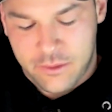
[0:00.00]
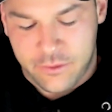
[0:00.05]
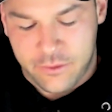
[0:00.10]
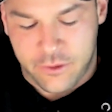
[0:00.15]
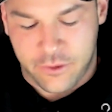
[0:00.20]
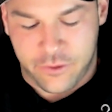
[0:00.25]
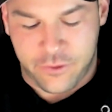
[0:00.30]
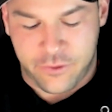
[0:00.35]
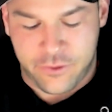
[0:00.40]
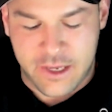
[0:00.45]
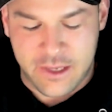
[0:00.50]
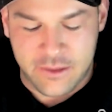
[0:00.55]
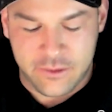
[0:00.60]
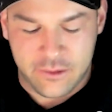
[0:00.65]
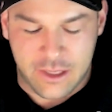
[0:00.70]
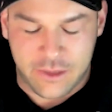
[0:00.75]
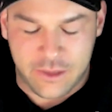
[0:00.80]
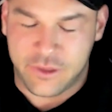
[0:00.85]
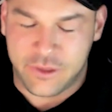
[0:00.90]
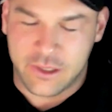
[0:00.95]
The thing
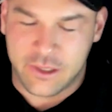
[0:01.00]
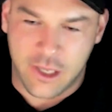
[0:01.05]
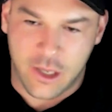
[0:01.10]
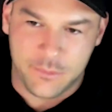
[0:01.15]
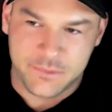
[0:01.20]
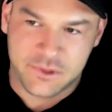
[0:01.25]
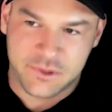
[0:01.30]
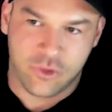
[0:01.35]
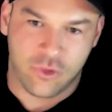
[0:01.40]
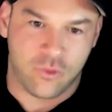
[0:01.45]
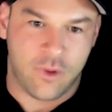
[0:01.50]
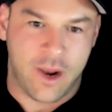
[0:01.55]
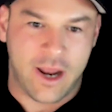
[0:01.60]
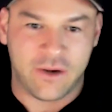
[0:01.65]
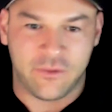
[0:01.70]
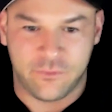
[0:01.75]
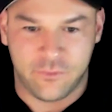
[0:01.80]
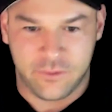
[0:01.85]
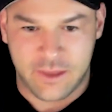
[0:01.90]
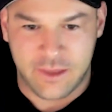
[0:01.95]
that I think helps
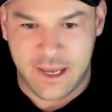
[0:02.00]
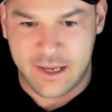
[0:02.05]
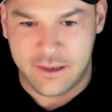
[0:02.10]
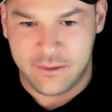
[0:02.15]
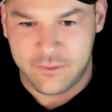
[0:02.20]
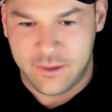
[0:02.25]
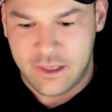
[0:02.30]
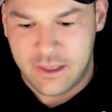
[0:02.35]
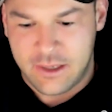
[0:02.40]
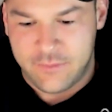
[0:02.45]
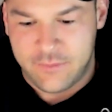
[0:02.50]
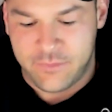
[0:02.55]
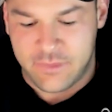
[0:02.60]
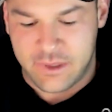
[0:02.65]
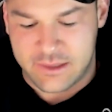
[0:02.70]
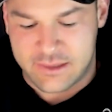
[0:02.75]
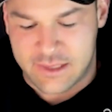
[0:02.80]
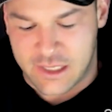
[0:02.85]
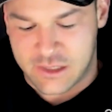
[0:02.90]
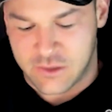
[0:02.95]
correct for that
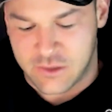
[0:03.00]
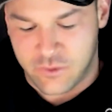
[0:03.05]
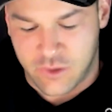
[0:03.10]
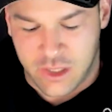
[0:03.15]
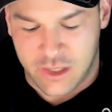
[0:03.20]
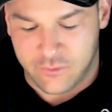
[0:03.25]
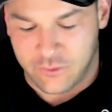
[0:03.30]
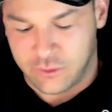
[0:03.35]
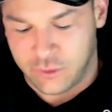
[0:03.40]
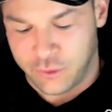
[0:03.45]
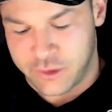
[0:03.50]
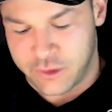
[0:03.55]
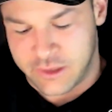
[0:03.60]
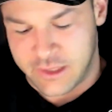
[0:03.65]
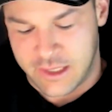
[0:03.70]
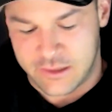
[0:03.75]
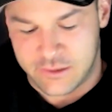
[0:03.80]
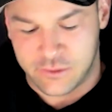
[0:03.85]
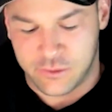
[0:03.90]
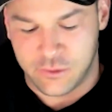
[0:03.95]
is, as you've kind of alluded
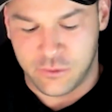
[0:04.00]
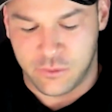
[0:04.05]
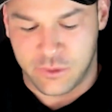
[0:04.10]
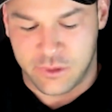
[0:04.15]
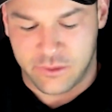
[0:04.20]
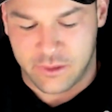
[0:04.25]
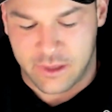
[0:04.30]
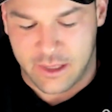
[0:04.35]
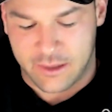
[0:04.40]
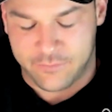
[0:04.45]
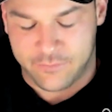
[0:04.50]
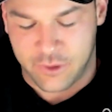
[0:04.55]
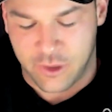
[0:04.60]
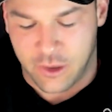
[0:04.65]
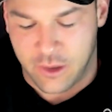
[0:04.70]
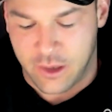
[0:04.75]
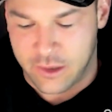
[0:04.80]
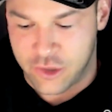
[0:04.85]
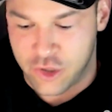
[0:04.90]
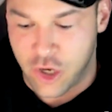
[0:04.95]
here too, with like,
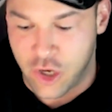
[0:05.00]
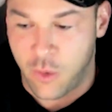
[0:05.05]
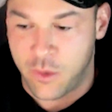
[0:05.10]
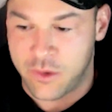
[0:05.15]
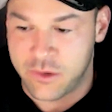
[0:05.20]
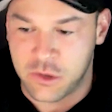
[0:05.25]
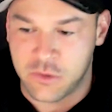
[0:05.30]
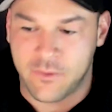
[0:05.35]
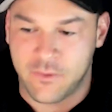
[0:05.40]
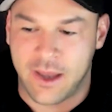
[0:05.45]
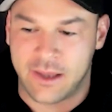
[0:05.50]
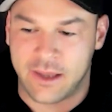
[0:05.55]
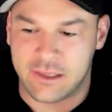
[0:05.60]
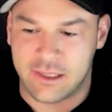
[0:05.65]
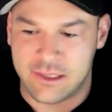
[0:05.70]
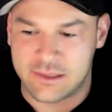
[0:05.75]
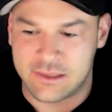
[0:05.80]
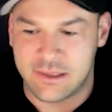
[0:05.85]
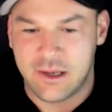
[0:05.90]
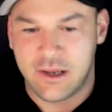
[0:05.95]
knowing that you've had
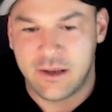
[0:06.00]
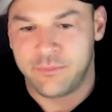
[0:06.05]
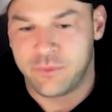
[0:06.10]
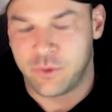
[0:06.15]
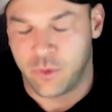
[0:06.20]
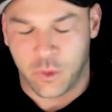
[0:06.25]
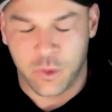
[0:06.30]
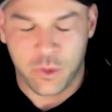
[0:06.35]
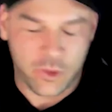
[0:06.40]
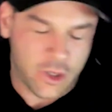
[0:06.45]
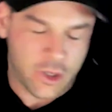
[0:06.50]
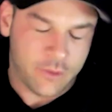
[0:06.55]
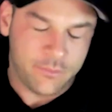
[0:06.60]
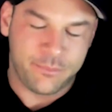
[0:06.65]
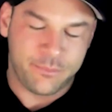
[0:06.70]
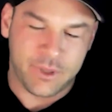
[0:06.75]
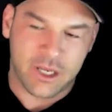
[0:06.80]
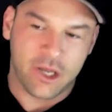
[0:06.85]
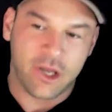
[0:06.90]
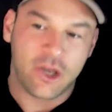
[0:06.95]
these kind
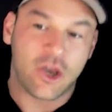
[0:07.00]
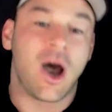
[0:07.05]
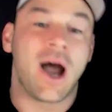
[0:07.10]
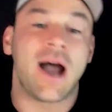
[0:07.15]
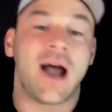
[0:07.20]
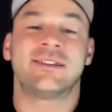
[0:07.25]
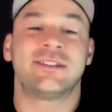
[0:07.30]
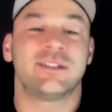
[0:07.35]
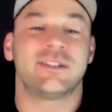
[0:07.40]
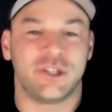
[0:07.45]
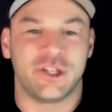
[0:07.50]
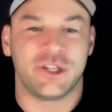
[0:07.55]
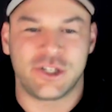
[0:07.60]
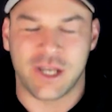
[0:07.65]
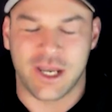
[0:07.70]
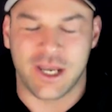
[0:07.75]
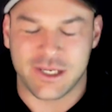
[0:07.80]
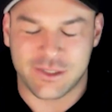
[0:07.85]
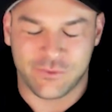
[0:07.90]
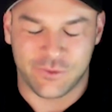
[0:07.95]
of, bigger guys sit on your
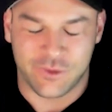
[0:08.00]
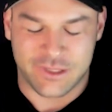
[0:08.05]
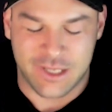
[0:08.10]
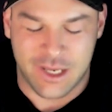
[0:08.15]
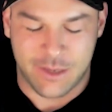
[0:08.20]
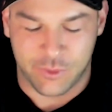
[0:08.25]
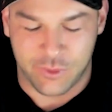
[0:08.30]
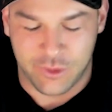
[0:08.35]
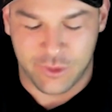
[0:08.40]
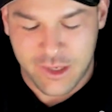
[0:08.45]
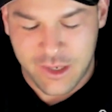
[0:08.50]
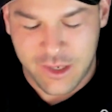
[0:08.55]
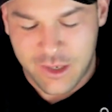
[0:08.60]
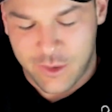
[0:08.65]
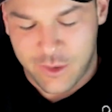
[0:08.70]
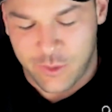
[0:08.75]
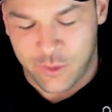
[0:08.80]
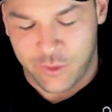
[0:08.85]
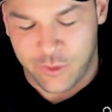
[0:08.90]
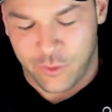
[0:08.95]
chest, for example,
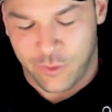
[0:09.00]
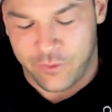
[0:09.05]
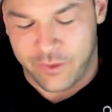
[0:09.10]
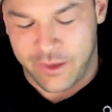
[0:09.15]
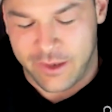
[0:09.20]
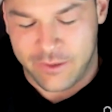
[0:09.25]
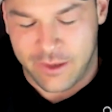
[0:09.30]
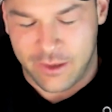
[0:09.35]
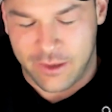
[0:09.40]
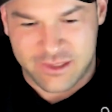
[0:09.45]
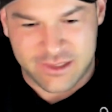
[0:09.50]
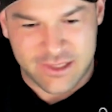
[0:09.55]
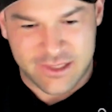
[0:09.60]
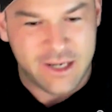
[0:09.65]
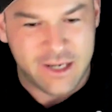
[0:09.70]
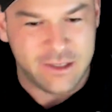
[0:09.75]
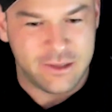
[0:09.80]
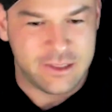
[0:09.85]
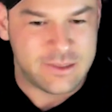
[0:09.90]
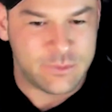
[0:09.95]
or they're
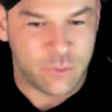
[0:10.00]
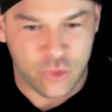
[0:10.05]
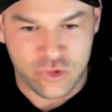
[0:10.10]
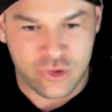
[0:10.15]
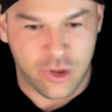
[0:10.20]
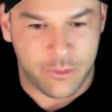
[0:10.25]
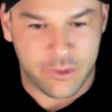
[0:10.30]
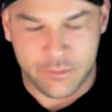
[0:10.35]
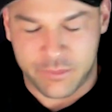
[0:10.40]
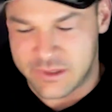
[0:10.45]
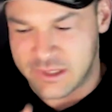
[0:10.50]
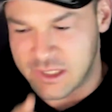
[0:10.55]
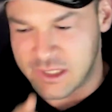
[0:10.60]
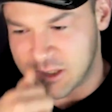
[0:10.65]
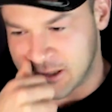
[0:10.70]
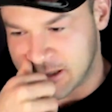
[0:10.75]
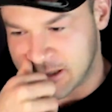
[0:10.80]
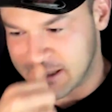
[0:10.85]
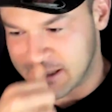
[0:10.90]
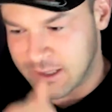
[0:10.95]
starting in these more dominant
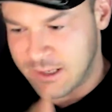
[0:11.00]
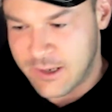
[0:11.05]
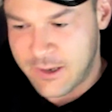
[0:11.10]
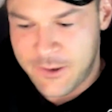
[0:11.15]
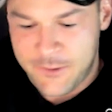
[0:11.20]
positions,